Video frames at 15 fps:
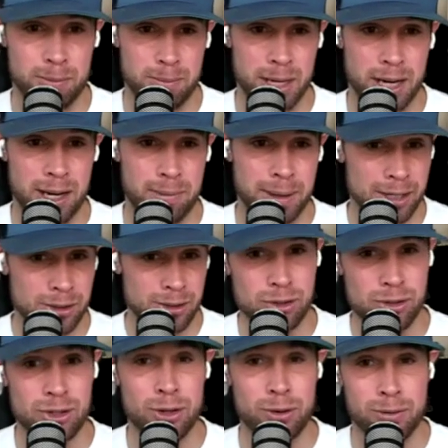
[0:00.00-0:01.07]
uh,
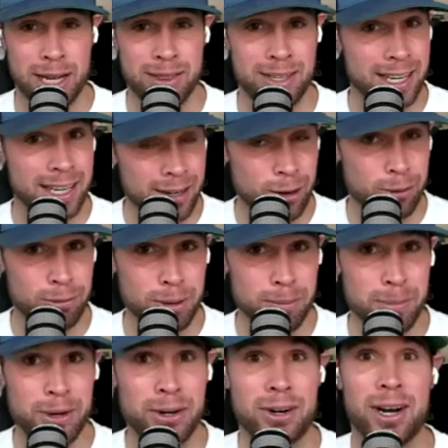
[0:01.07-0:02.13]
Masters in no, at the end of
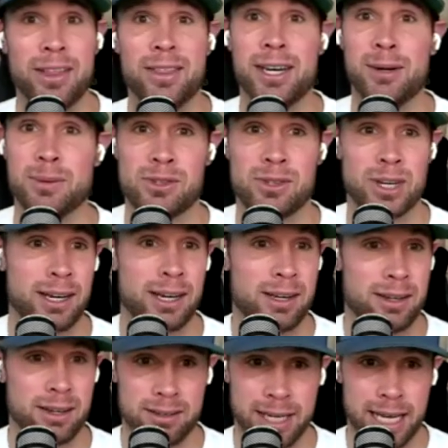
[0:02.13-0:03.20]
November, and then it was
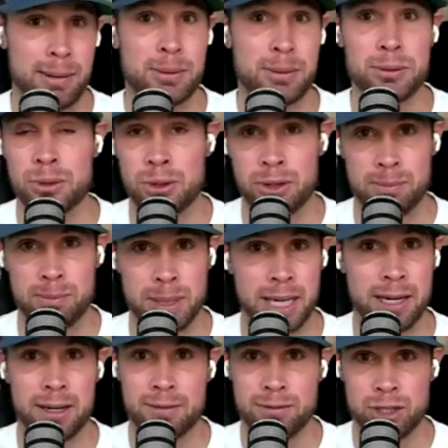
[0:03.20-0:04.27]
like Kapalua
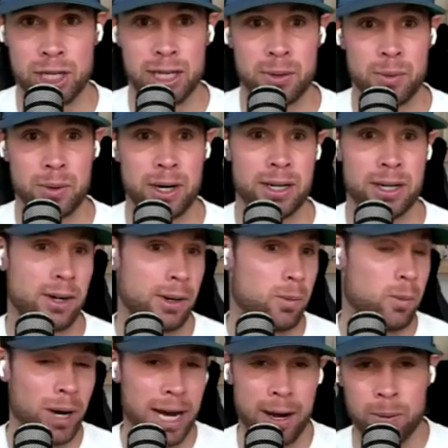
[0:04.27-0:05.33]
beginning of January, and you're
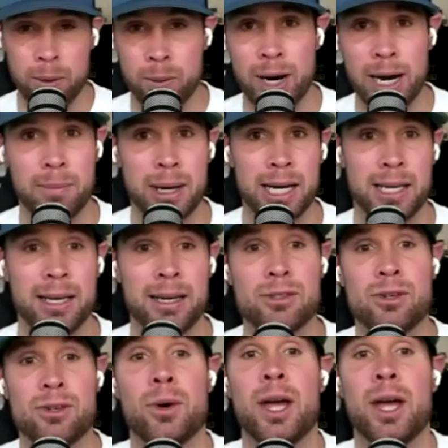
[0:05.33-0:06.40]
like, wow, we're right back in it.
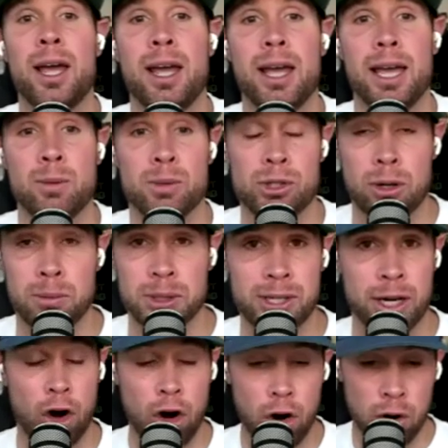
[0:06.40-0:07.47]
So it was almost
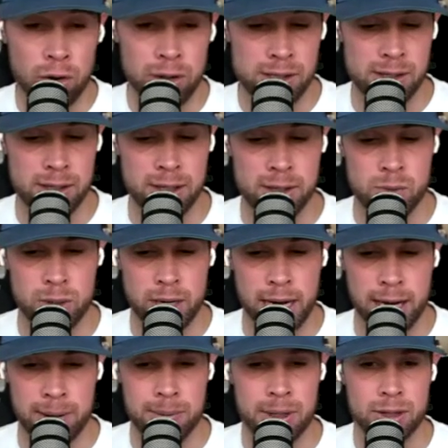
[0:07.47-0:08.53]
like all these things were
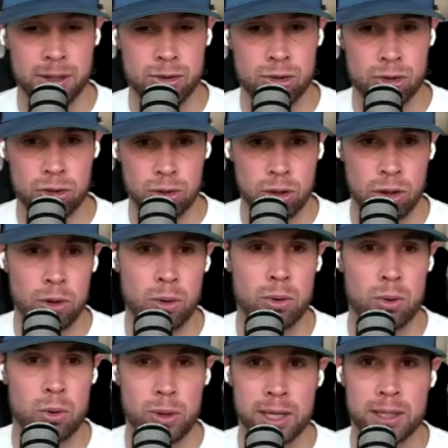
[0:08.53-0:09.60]
happening so
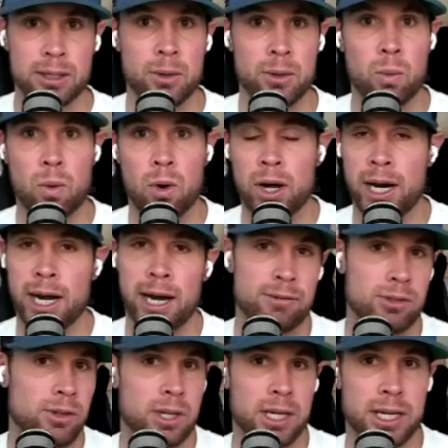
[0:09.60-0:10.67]
quickly, one
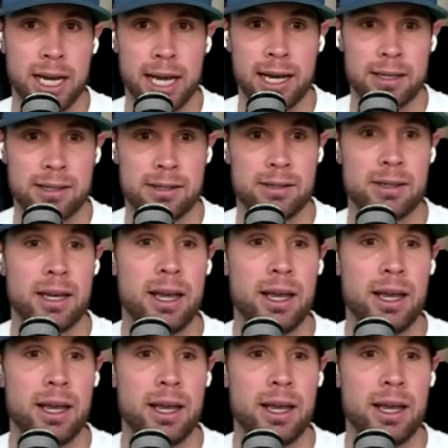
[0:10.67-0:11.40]
after the next.